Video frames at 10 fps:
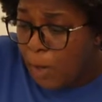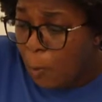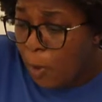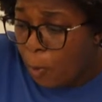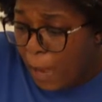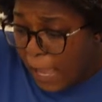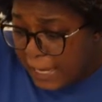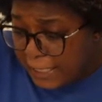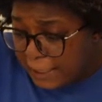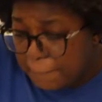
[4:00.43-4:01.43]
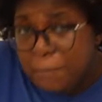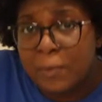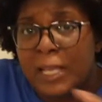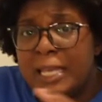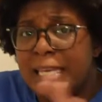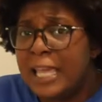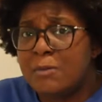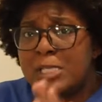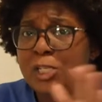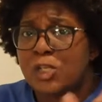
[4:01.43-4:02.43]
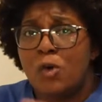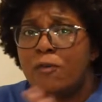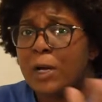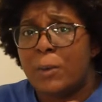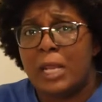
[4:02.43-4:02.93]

rewinded dan was in the school fucking with